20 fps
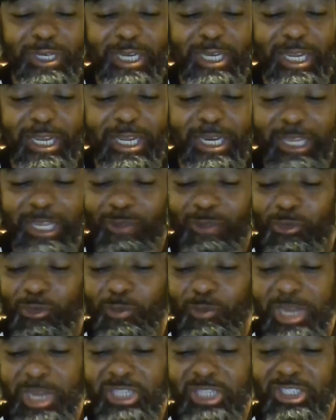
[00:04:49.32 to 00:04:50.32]
and the
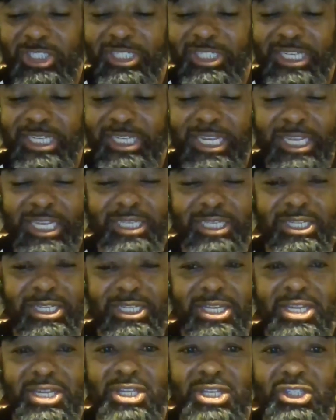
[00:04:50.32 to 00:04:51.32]
information that
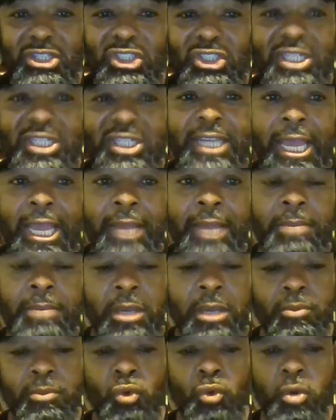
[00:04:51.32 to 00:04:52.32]
she gave
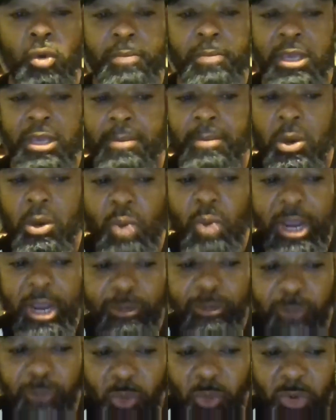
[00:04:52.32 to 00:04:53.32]
me and brought me and my
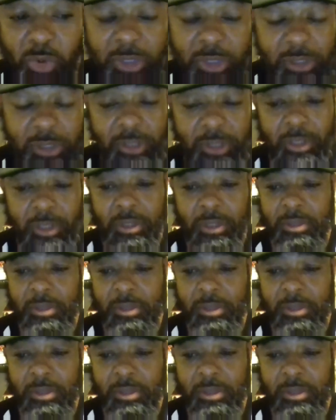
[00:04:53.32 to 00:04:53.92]
wife on to